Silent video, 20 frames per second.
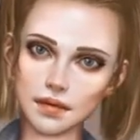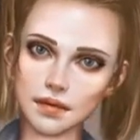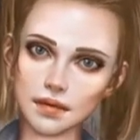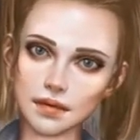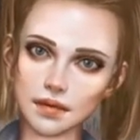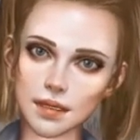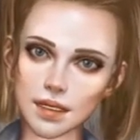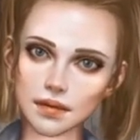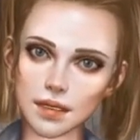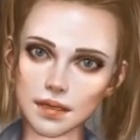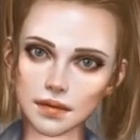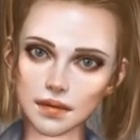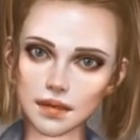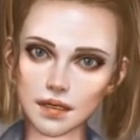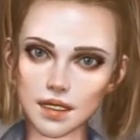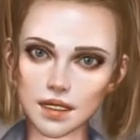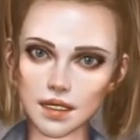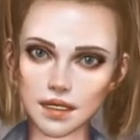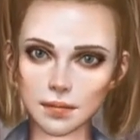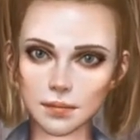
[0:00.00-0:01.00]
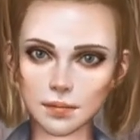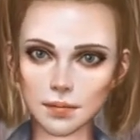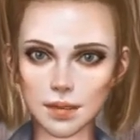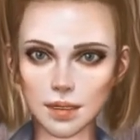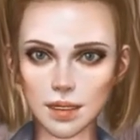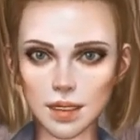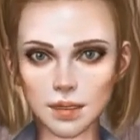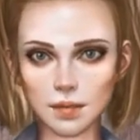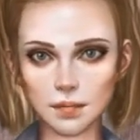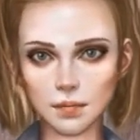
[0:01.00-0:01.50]
The comfortable
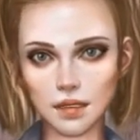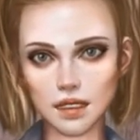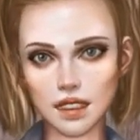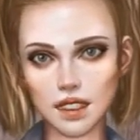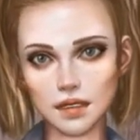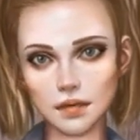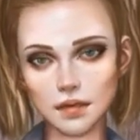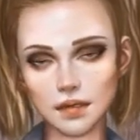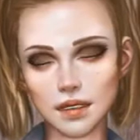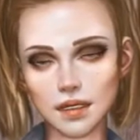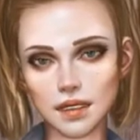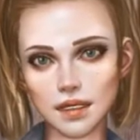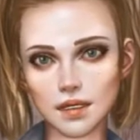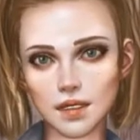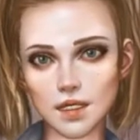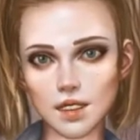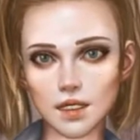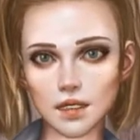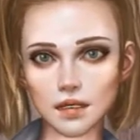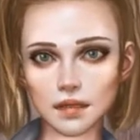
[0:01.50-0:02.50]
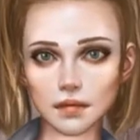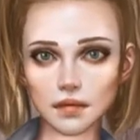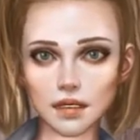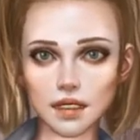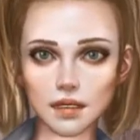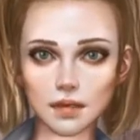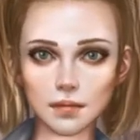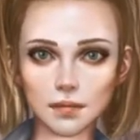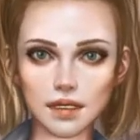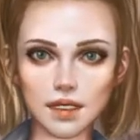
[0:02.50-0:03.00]
rooms are air-conditioned and have
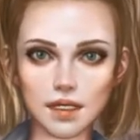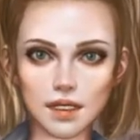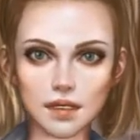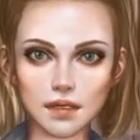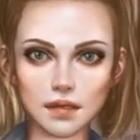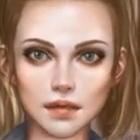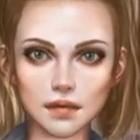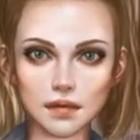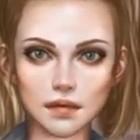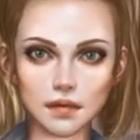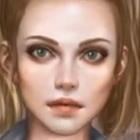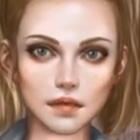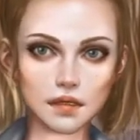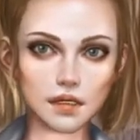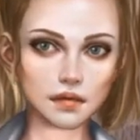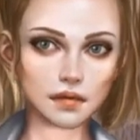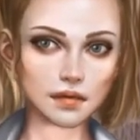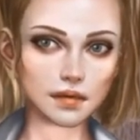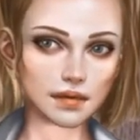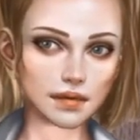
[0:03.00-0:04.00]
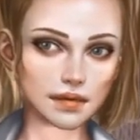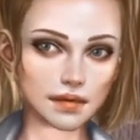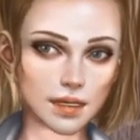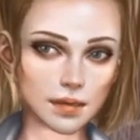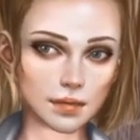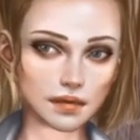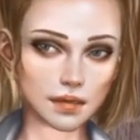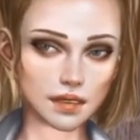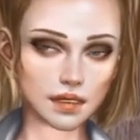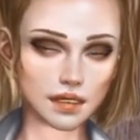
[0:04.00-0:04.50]
excellent facilities. The
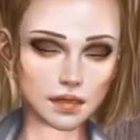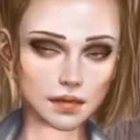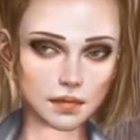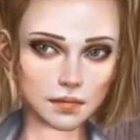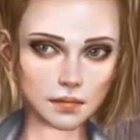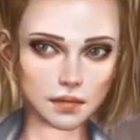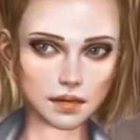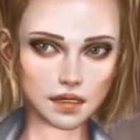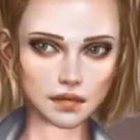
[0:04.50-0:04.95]
pub serves